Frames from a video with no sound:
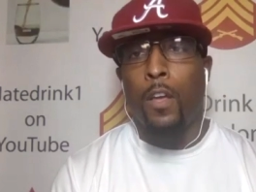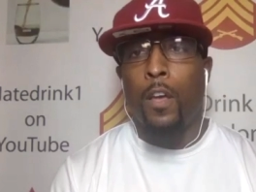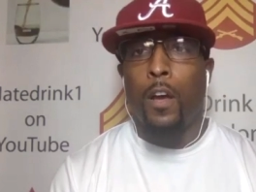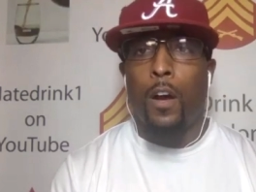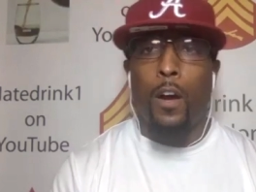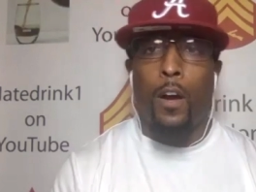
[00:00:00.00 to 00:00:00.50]

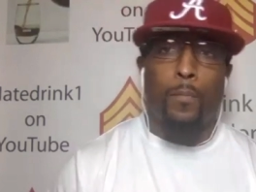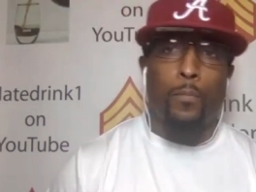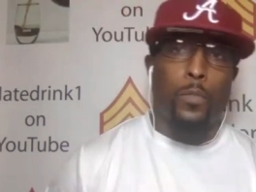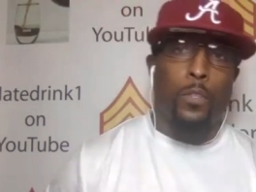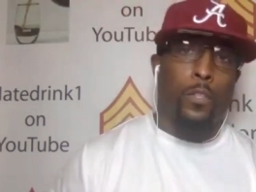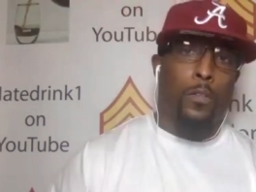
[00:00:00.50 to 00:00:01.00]
Um,
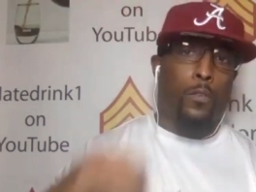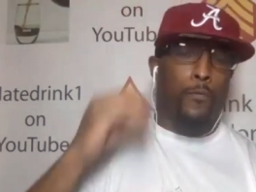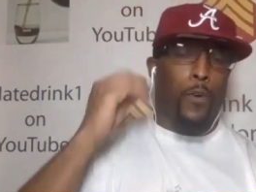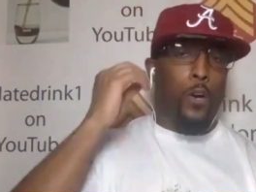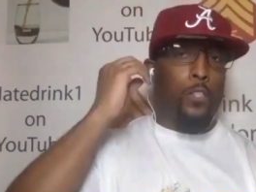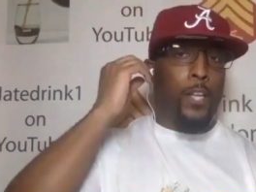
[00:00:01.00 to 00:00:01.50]
you,
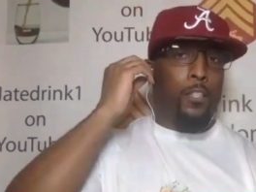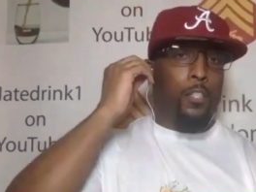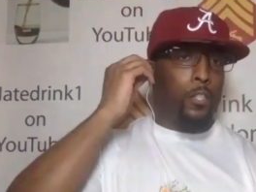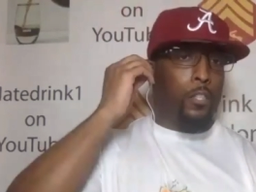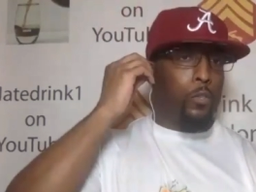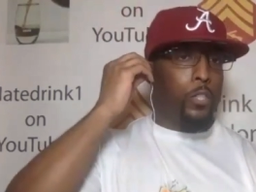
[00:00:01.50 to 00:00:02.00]
first they
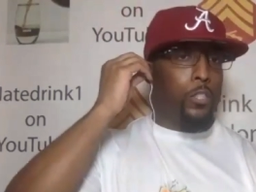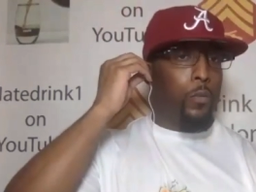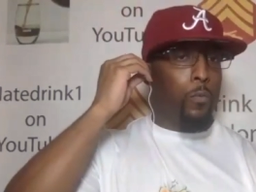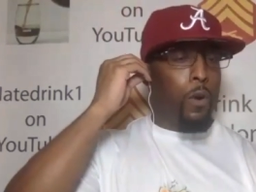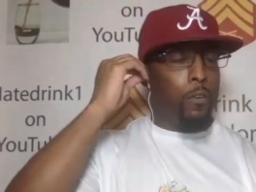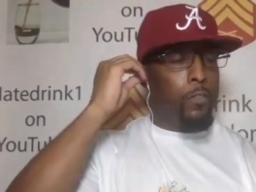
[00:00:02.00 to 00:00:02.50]
took
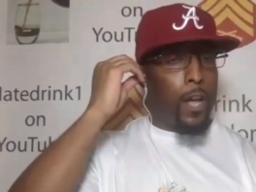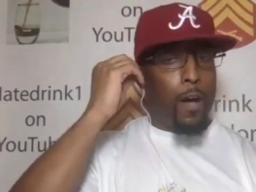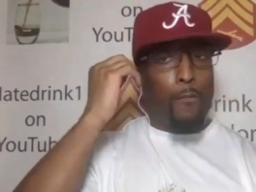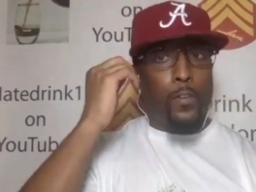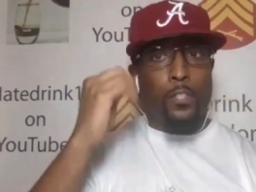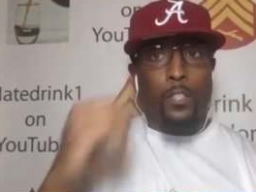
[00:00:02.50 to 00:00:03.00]
Tristan Wirfs, the
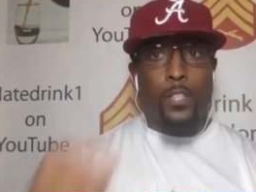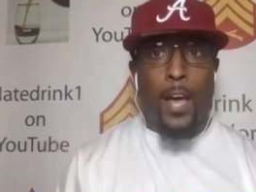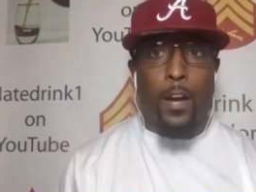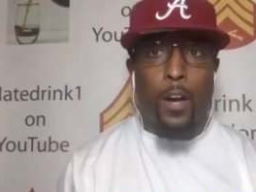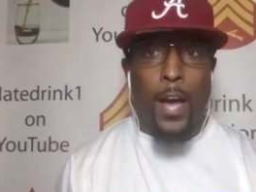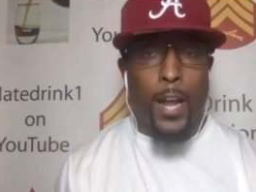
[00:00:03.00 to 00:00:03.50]
offensive
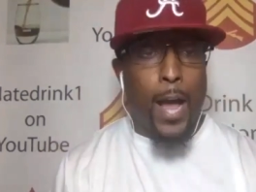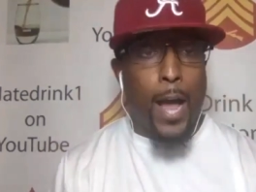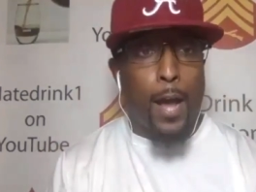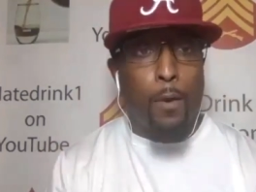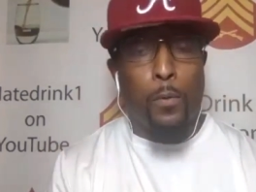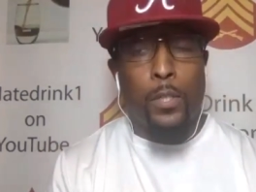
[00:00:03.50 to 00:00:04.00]
tackle out of
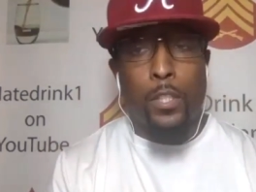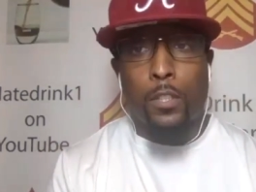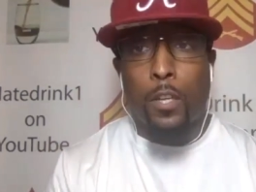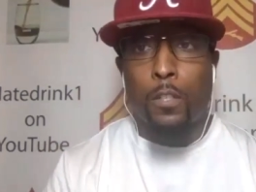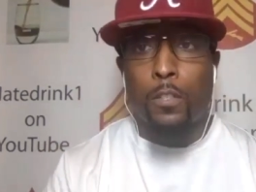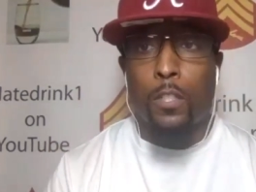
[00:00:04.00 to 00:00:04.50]
Iowa with the
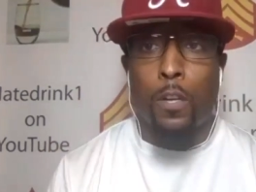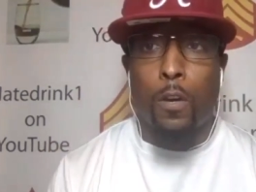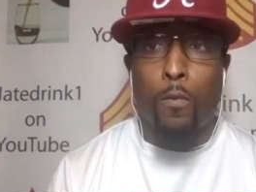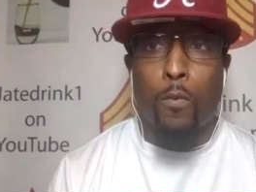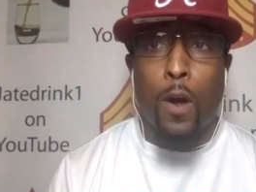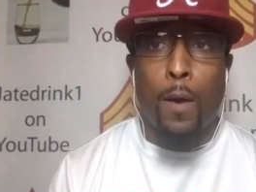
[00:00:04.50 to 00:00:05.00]
13
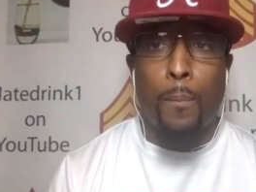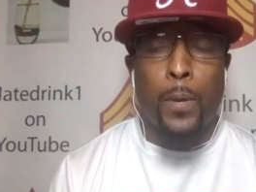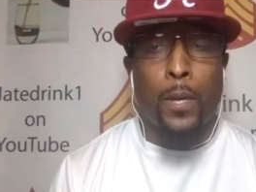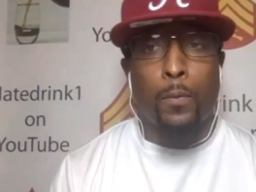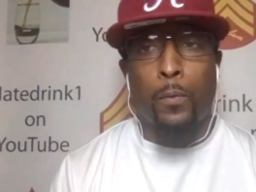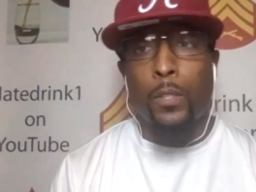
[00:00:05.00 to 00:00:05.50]
overall
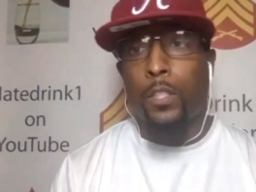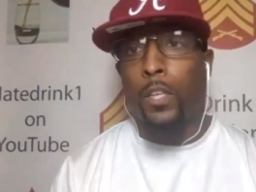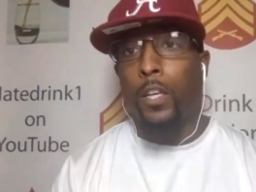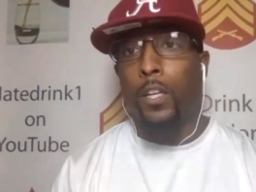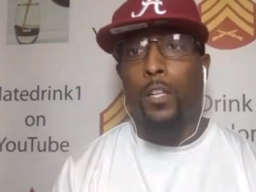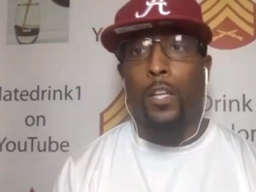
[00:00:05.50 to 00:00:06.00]
pick. Once
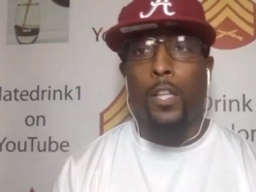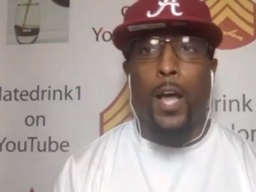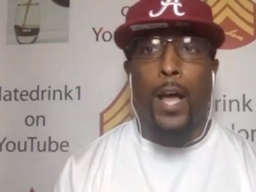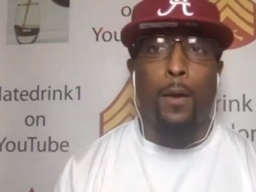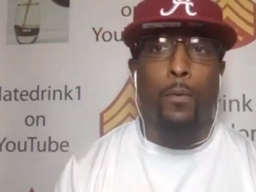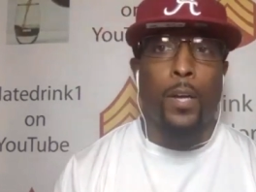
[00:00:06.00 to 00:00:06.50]
again, another
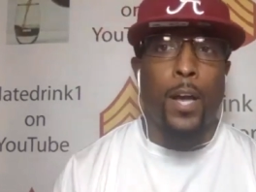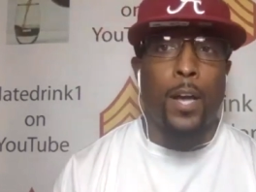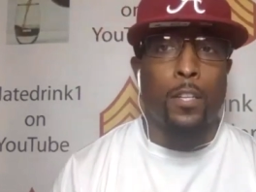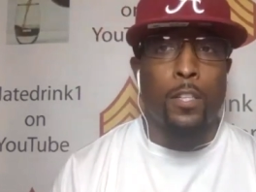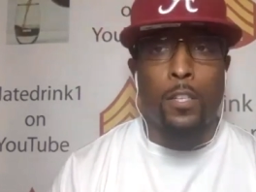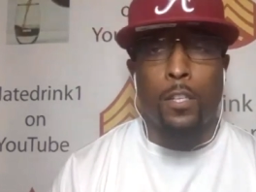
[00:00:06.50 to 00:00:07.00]
Iowa guy,
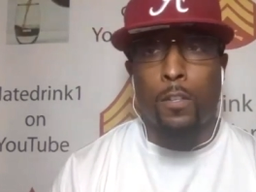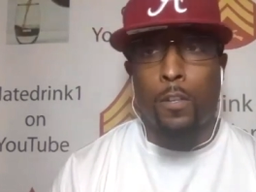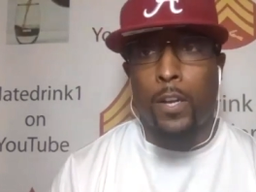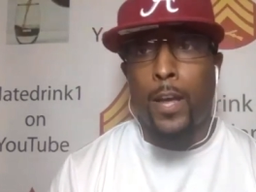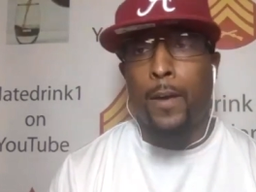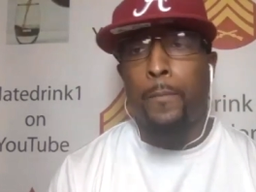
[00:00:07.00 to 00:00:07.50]
neither here nor
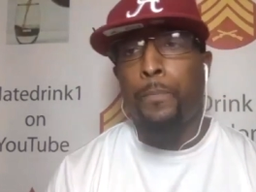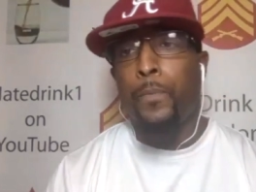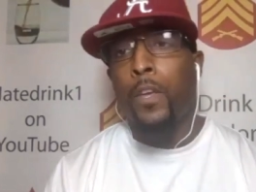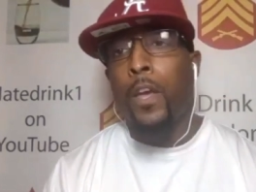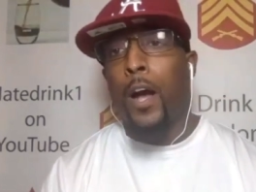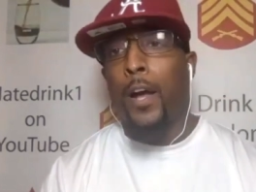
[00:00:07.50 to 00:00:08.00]
there.
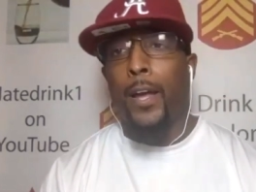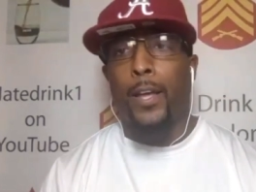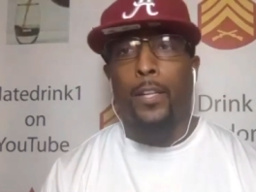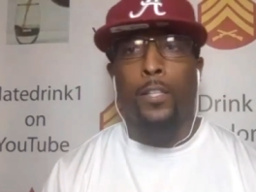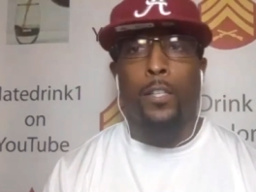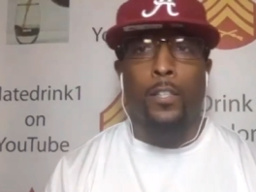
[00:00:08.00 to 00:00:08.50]
All right,
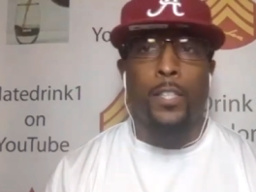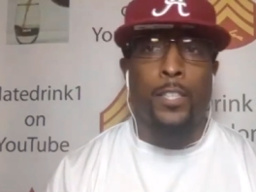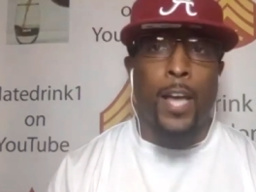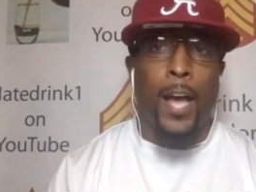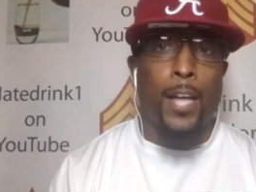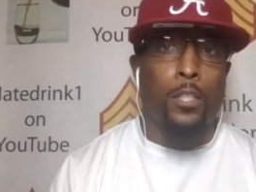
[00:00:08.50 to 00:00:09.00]
look, this
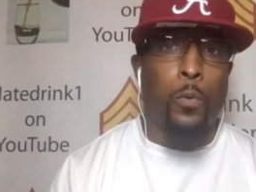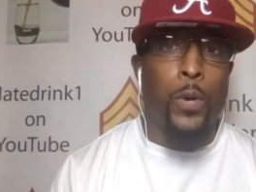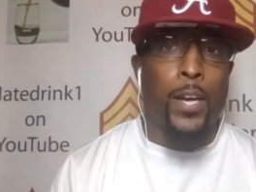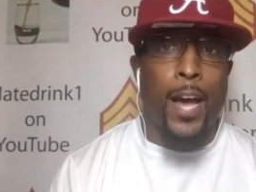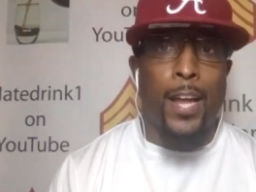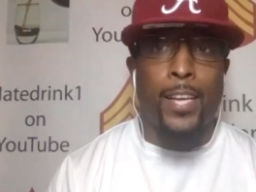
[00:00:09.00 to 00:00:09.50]
guy's
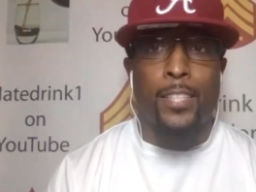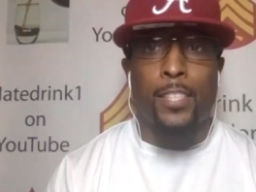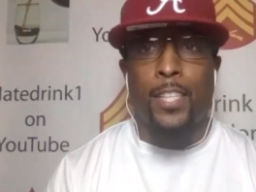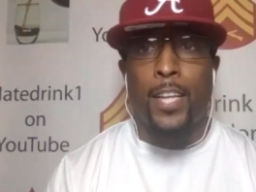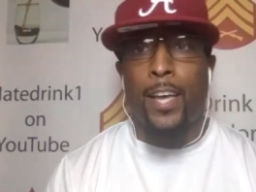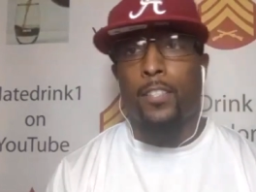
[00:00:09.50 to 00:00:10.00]
quick out of his
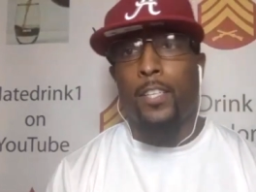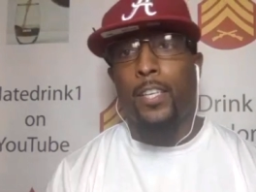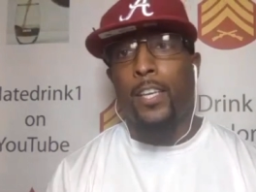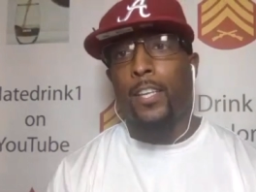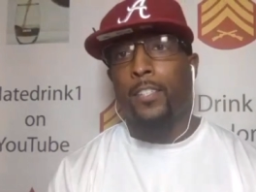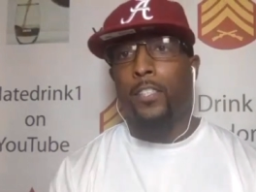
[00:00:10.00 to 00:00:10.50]
stance. He
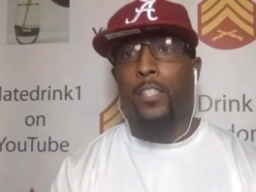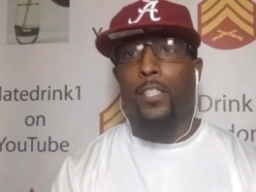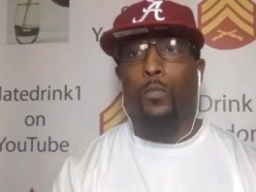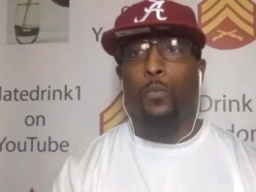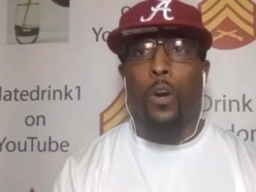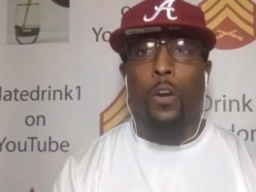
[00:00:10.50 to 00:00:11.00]
get into
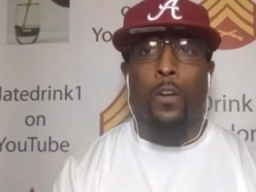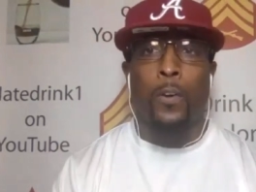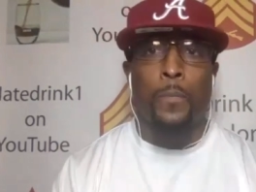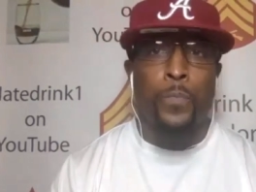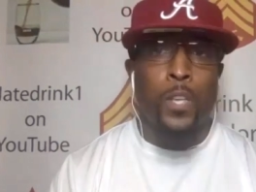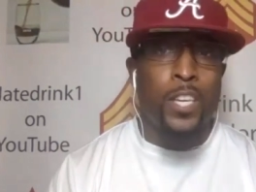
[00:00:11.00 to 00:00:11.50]
his work.
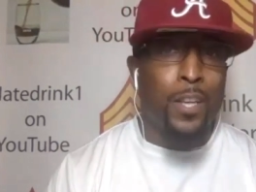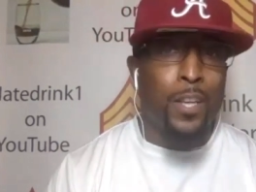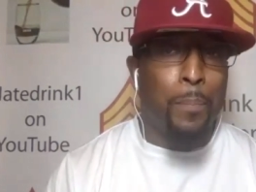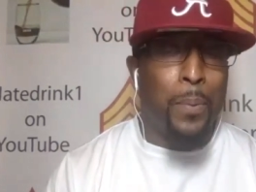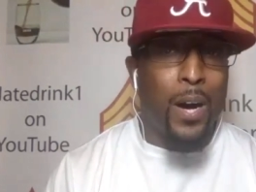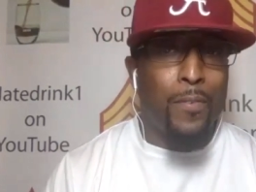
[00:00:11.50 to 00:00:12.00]
He's
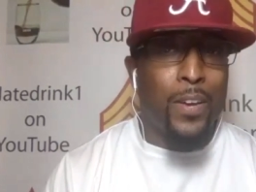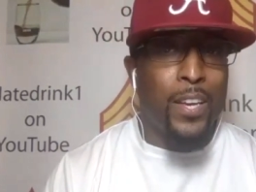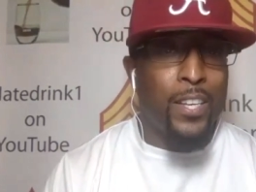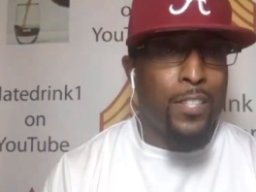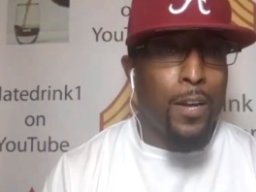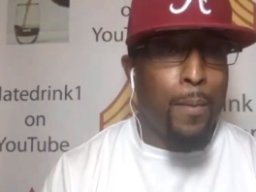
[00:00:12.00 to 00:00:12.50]
above.
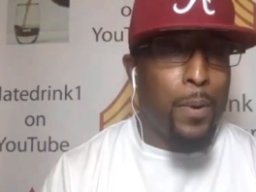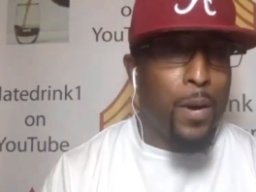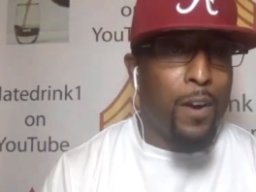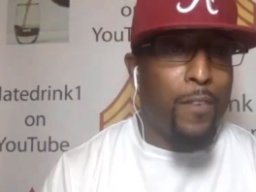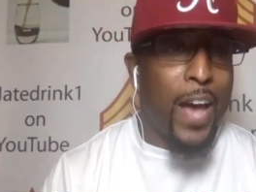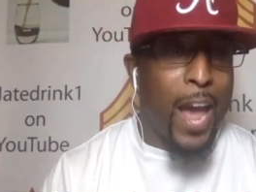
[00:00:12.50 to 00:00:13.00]
He's an
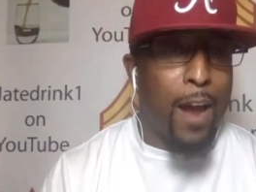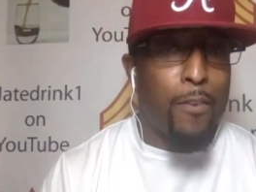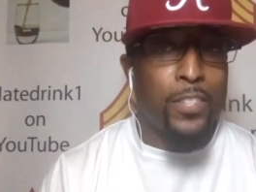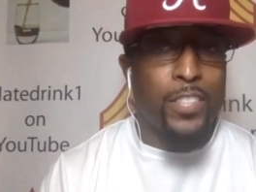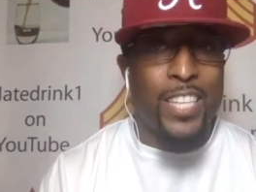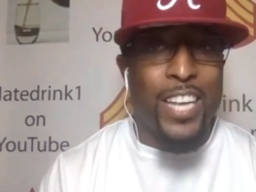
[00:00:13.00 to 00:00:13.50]
above
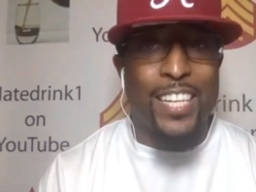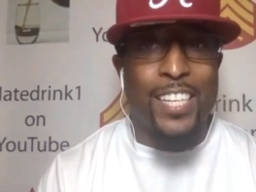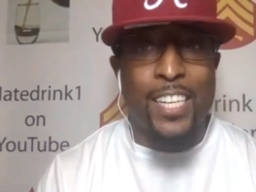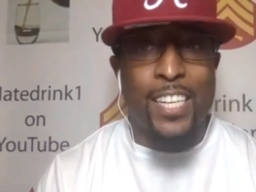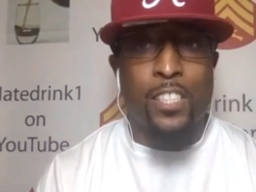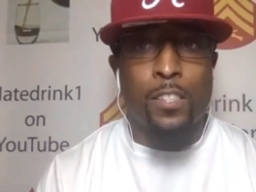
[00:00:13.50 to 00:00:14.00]
average
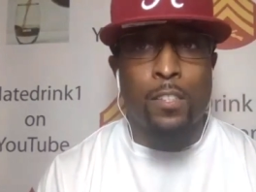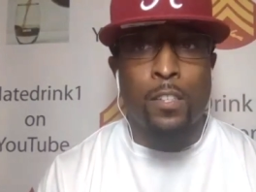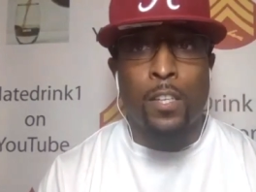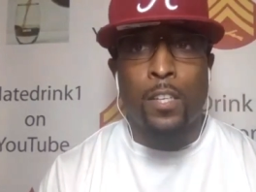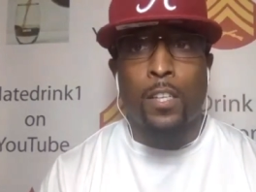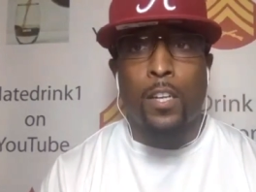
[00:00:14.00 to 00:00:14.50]
technician
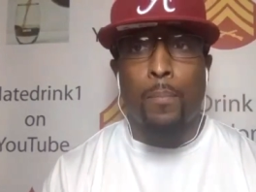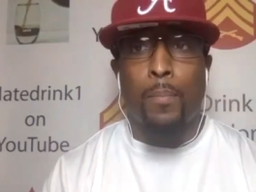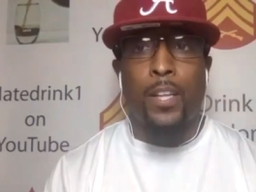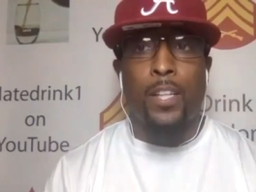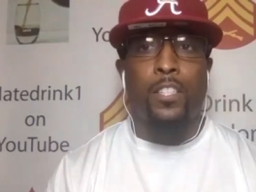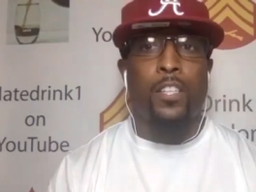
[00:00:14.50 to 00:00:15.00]
coming
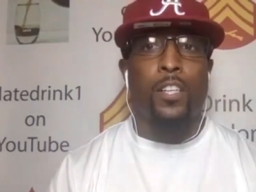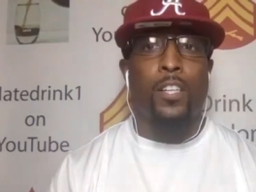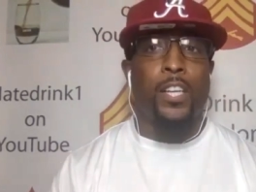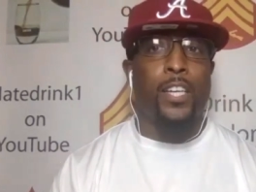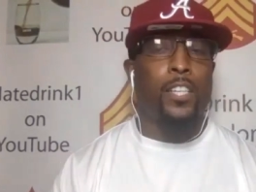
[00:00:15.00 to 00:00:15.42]
into the league,